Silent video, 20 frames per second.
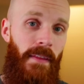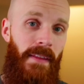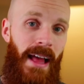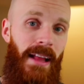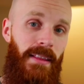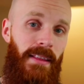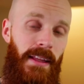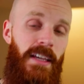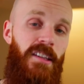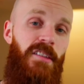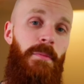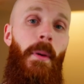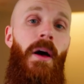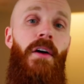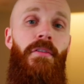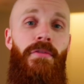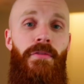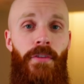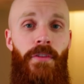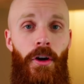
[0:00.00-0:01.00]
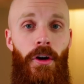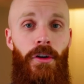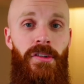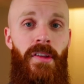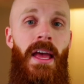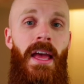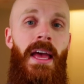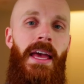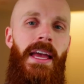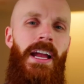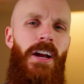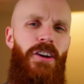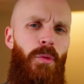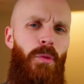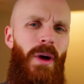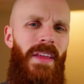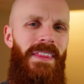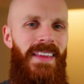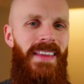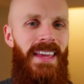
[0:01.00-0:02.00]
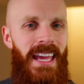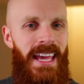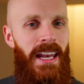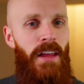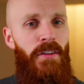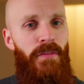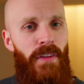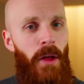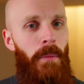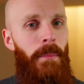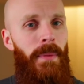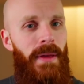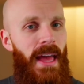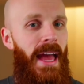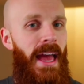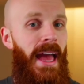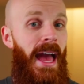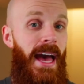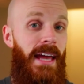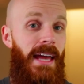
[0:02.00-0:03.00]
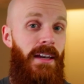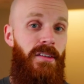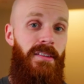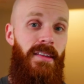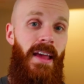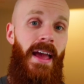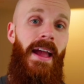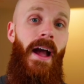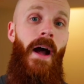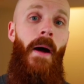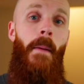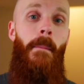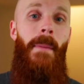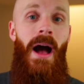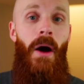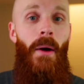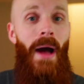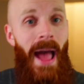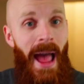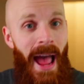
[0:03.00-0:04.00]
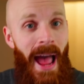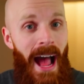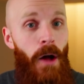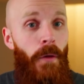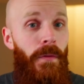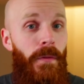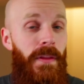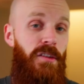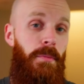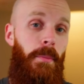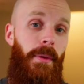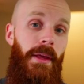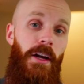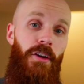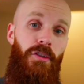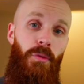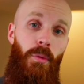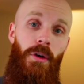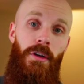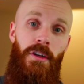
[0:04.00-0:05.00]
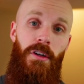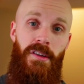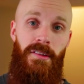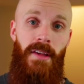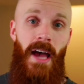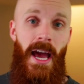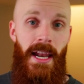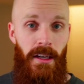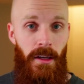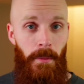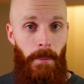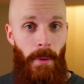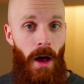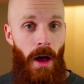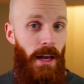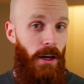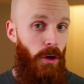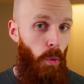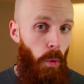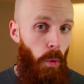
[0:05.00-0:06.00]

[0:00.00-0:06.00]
on that list. But first, here's what the NFLPA had to say about how these players were decided upon.